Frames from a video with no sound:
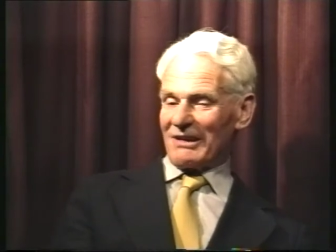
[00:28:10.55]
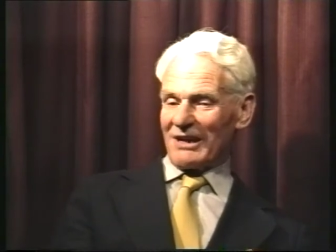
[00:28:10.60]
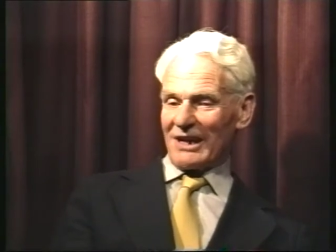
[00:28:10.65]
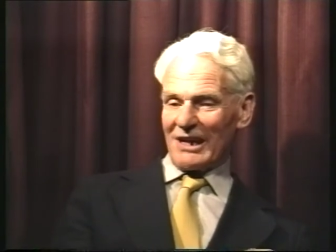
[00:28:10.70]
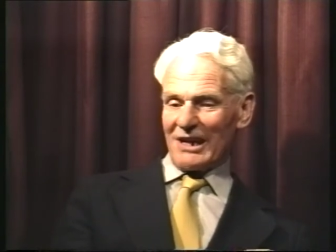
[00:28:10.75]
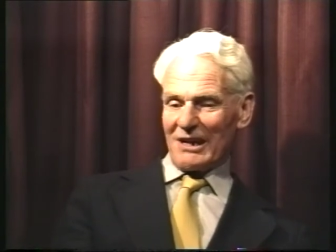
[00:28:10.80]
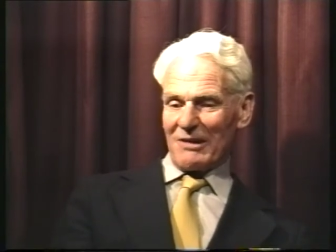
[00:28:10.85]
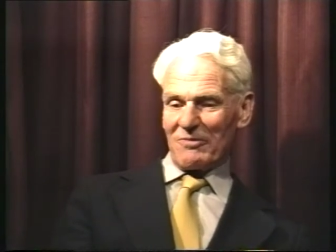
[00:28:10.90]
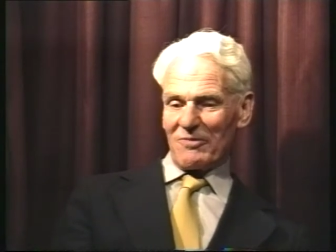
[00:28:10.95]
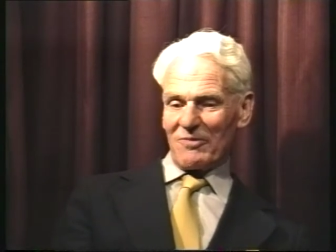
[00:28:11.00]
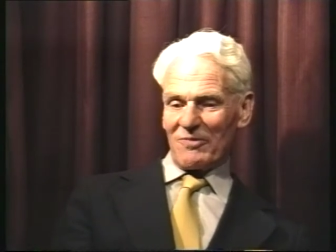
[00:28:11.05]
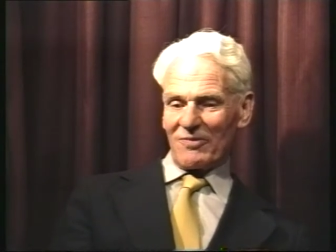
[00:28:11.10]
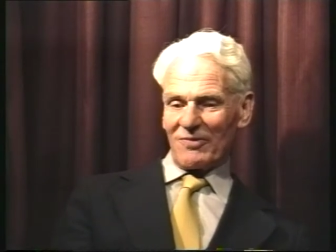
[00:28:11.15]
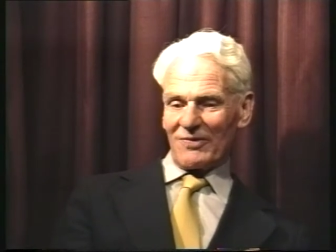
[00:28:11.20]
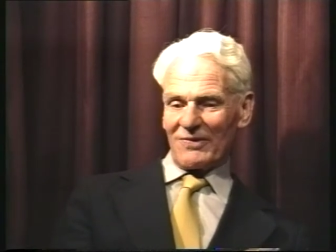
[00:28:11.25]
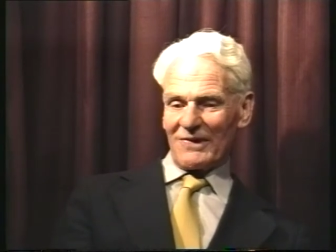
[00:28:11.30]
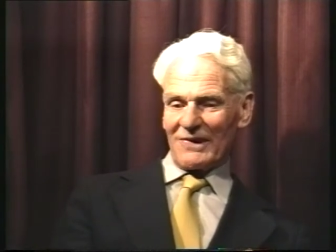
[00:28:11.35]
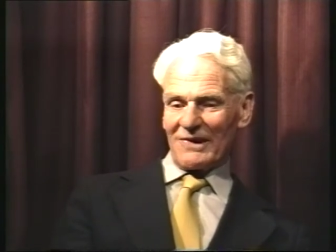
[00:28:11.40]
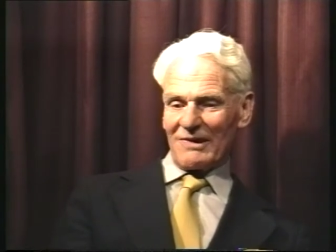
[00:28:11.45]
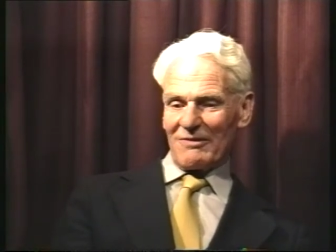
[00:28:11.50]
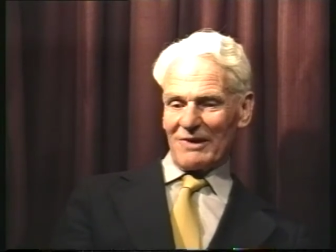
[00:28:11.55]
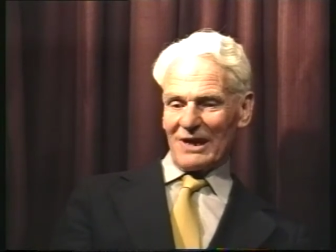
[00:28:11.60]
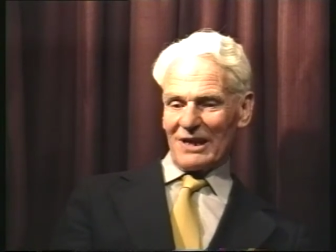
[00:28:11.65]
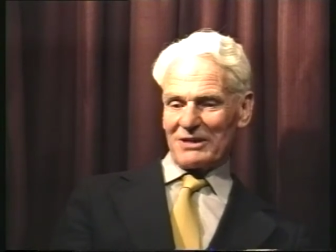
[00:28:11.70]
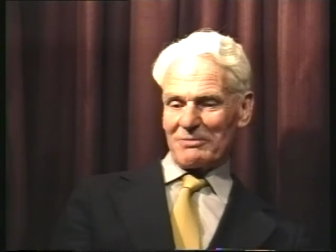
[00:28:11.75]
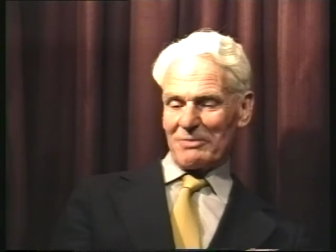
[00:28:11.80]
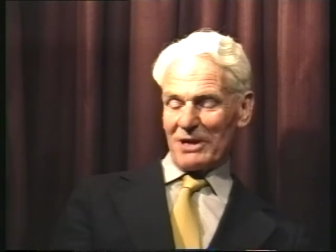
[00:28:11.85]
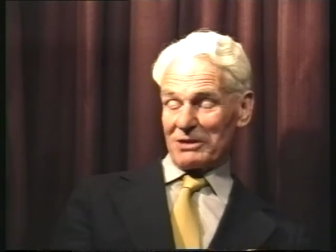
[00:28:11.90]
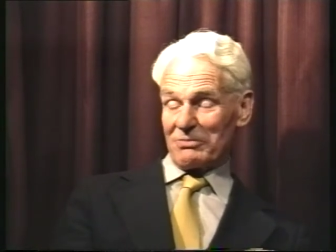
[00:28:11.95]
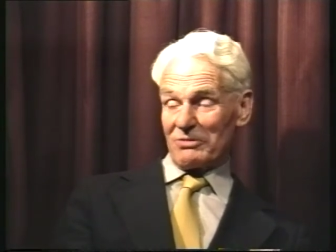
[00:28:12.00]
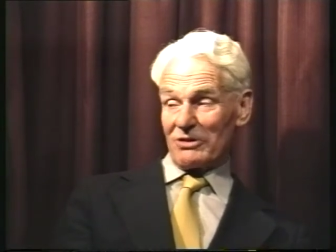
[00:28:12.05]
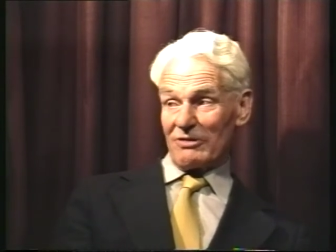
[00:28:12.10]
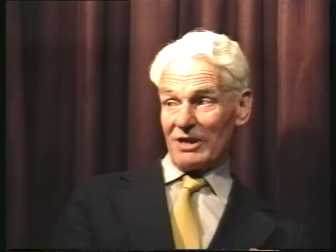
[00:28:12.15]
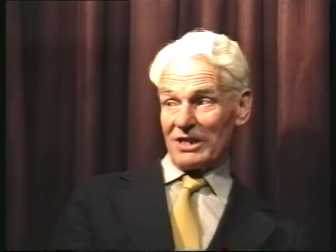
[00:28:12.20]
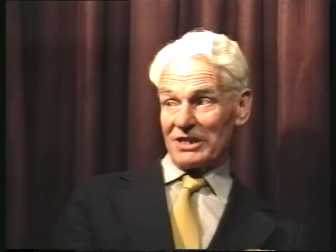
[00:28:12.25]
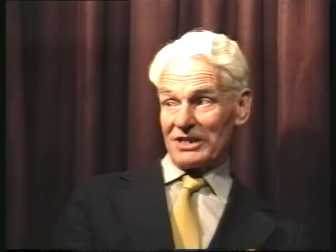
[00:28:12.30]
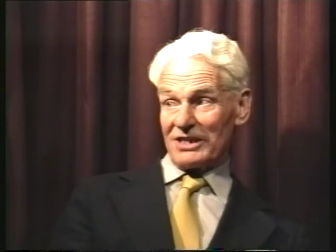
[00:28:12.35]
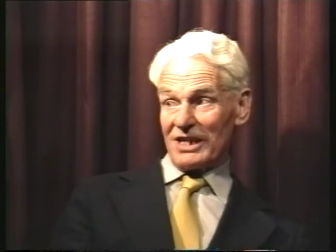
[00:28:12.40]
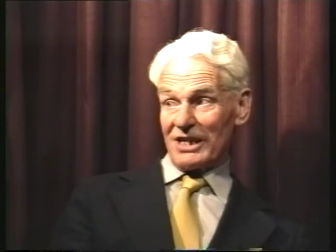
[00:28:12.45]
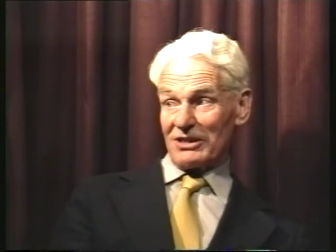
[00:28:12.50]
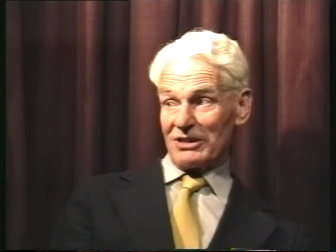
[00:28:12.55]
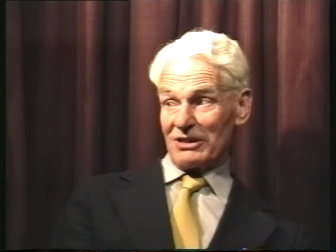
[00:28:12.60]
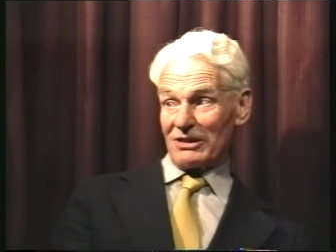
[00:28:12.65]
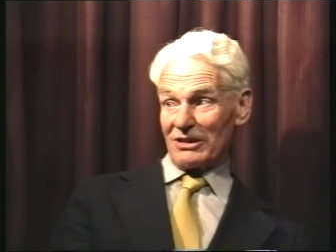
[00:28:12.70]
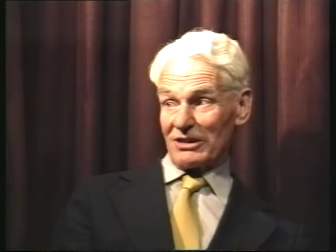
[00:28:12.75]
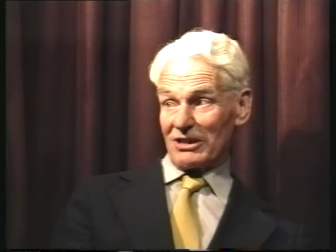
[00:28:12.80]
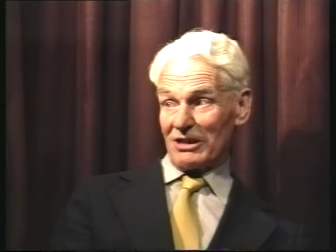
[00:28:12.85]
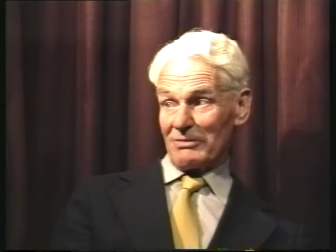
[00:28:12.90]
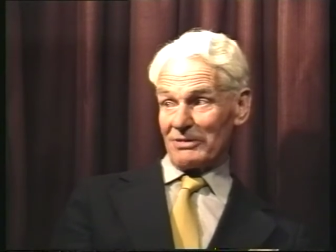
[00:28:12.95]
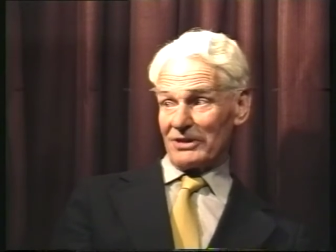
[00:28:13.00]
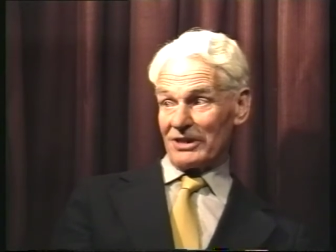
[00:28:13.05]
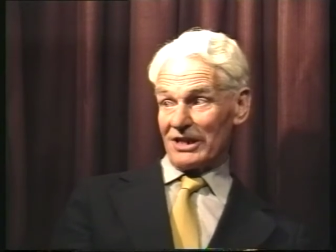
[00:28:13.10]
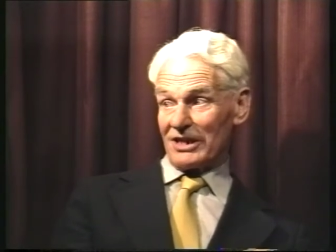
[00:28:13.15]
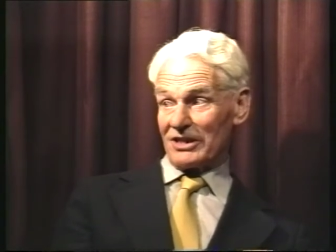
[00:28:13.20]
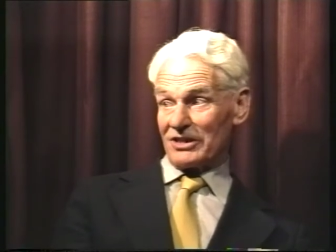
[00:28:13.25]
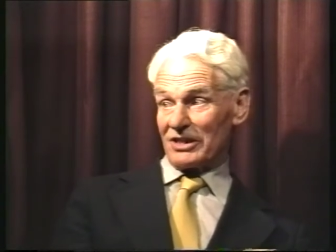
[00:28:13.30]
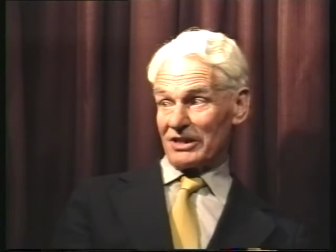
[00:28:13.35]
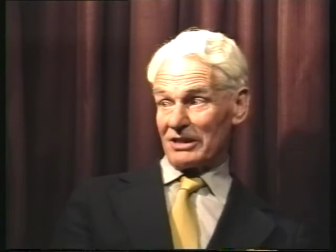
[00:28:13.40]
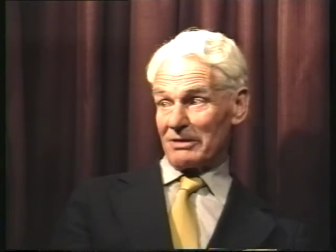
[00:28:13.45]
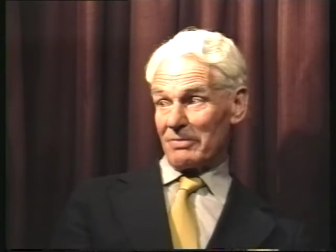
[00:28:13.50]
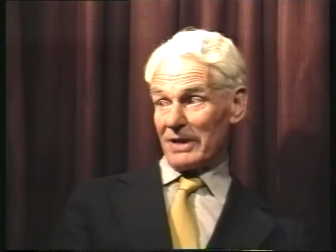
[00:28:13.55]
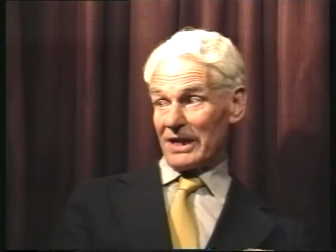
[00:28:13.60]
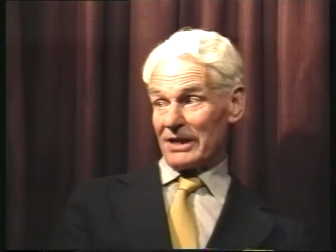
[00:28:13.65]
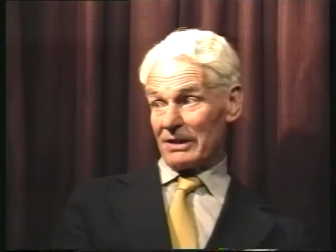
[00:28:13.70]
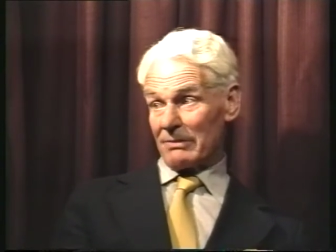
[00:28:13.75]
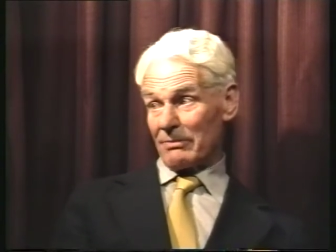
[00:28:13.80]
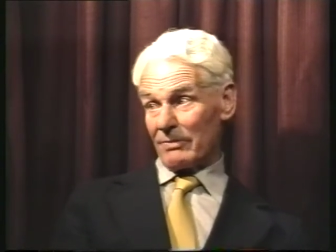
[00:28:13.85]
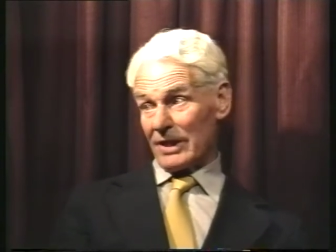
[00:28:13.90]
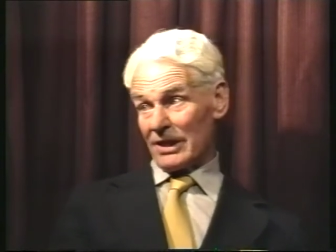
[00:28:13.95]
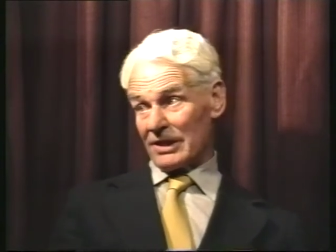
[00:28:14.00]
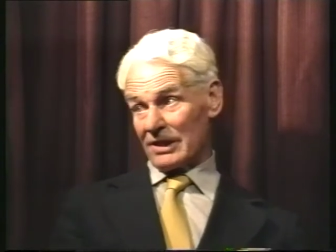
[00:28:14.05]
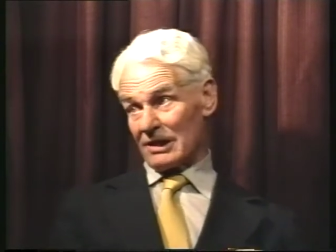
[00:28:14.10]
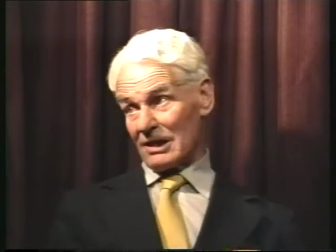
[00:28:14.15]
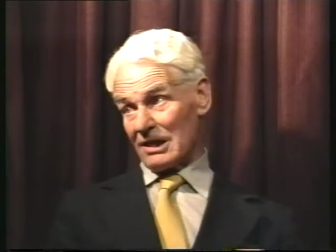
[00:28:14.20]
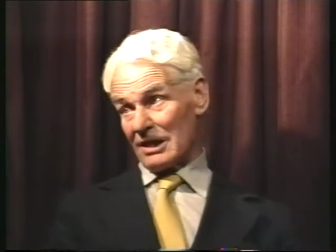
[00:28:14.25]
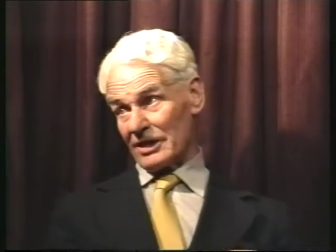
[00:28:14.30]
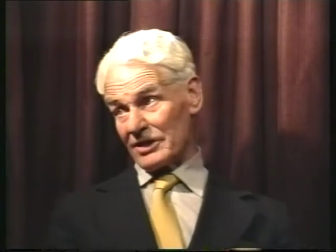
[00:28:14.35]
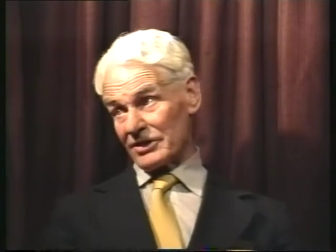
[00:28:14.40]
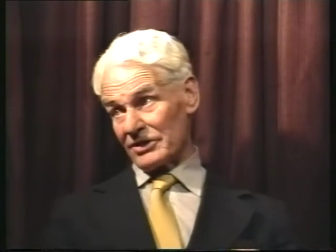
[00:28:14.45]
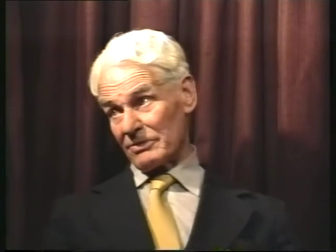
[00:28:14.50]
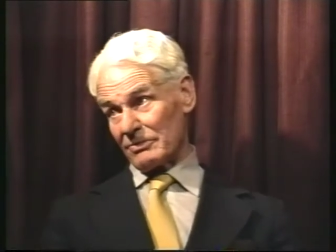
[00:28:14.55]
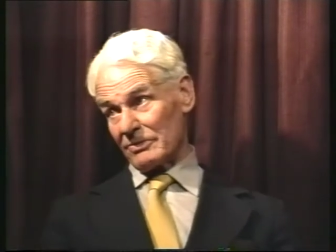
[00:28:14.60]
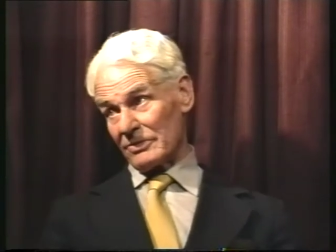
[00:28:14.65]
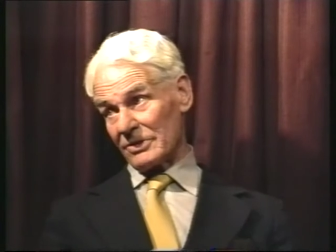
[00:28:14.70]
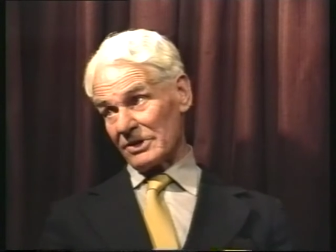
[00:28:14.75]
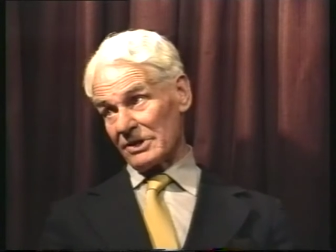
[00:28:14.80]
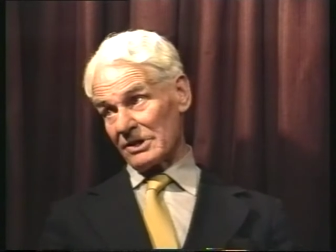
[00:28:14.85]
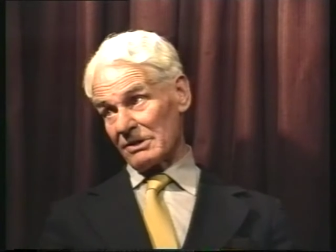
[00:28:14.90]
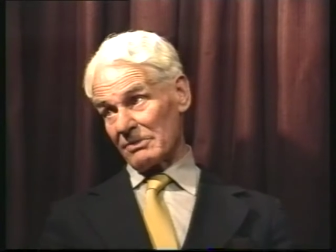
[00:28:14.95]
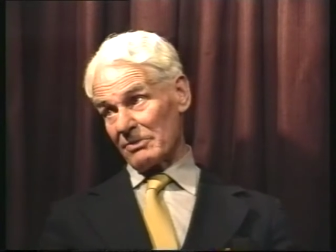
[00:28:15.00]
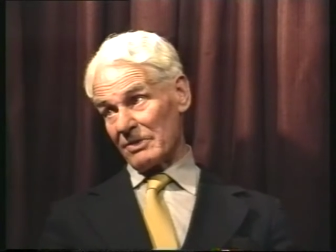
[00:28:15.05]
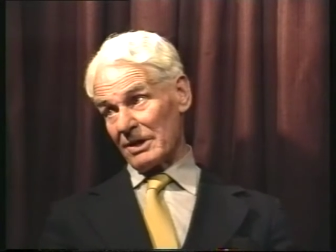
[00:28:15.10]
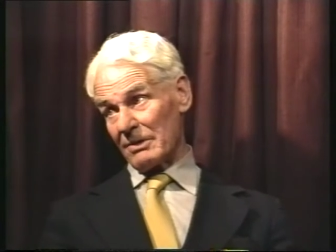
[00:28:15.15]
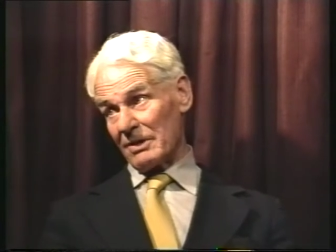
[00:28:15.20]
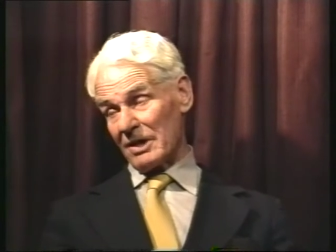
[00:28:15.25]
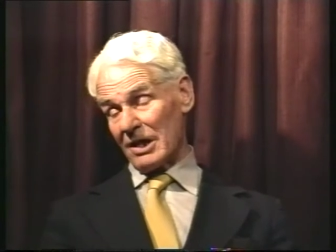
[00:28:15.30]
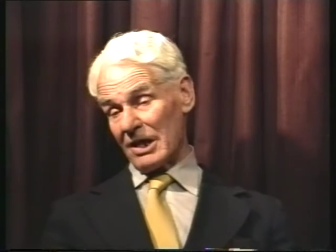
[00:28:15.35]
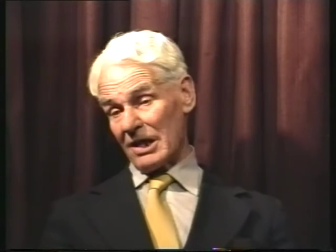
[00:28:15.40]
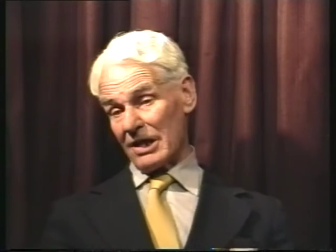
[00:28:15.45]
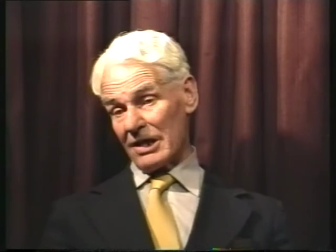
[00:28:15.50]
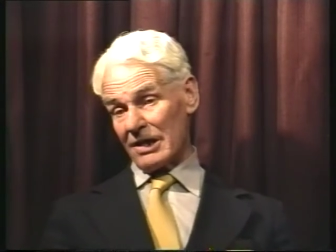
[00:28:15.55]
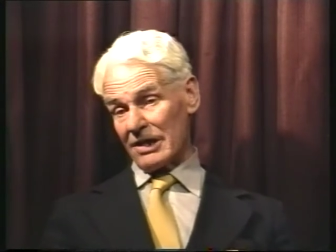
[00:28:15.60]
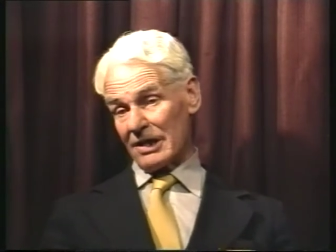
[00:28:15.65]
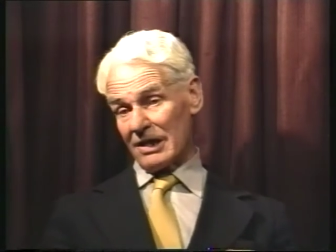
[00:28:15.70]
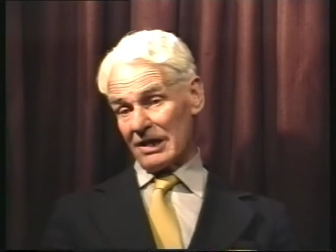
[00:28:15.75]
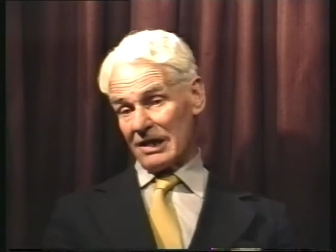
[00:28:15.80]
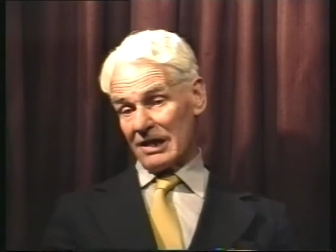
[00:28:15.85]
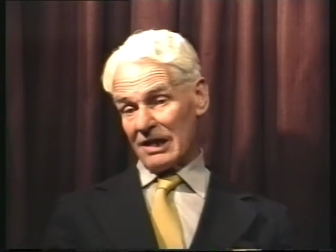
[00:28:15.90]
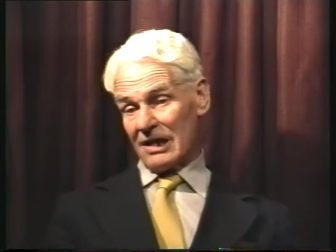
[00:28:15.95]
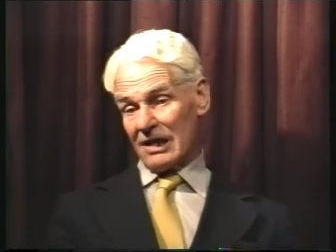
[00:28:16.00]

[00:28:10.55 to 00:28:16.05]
Um, well, there's much more residential accommodation, the better better classrooms, and uh,